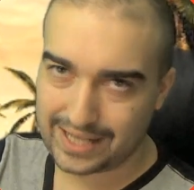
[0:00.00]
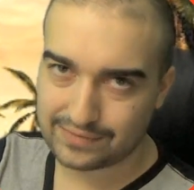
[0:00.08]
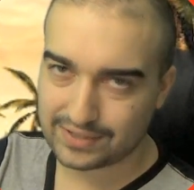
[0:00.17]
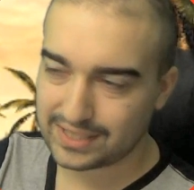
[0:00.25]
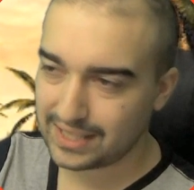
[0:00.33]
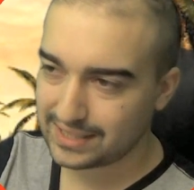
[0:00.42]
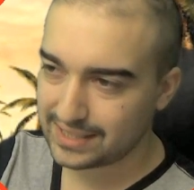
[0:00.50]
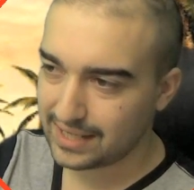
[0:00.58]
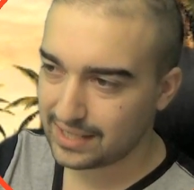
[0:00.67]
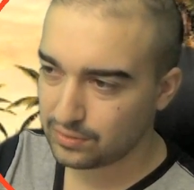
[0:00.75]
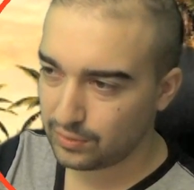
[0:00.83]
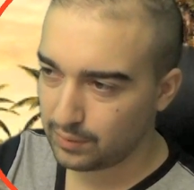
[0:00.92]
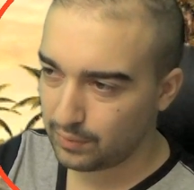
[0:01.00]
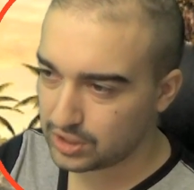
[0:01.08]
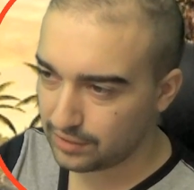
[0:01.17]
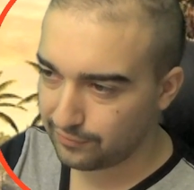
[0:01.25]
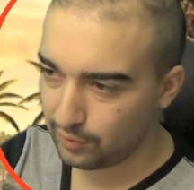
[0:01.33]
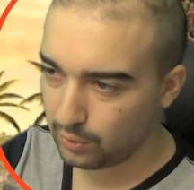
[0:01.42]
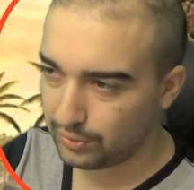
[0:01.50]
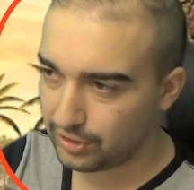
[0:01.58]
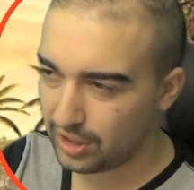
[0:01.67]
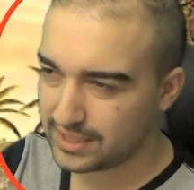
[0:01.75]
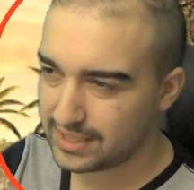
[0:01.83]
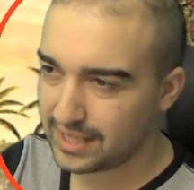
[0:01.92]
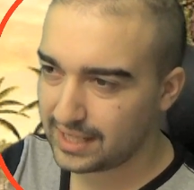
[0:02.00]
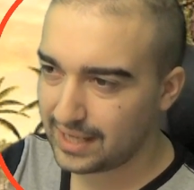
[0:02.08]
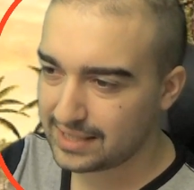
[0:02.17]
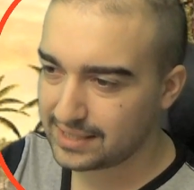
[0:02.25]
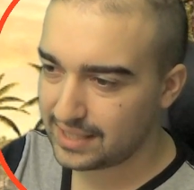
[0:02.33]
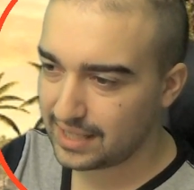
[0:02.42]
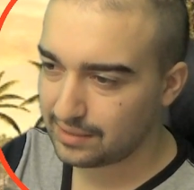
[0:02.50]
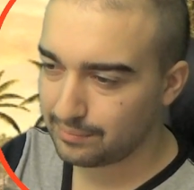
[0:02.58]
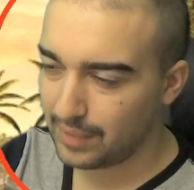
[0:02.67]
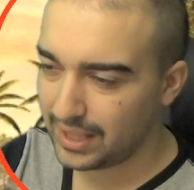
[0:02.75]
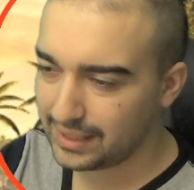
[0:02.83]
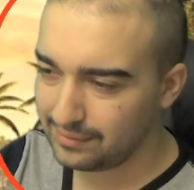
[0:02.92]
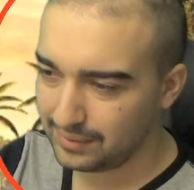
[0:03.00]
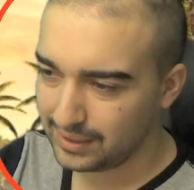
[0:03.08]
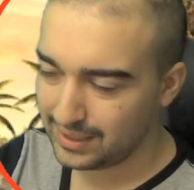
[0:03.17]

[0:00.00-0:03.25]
for six seconds or you can watch the full 30 second ads to get the money.